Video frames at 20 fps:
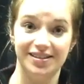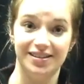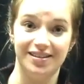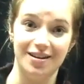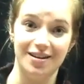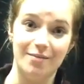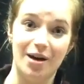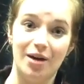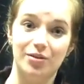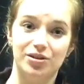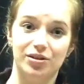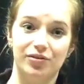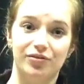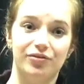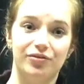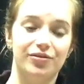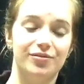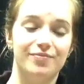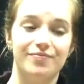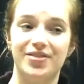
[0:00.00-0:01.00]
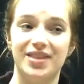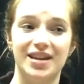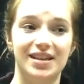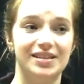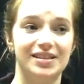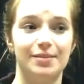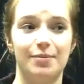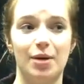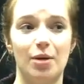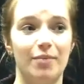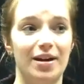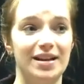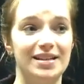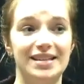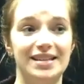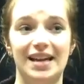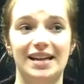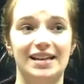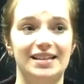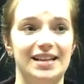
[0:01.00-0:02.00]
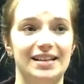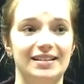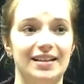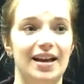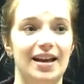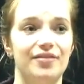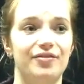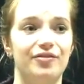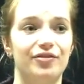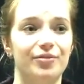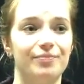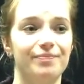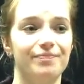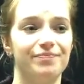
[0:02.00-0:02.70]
the amount of things about my day-to-day life.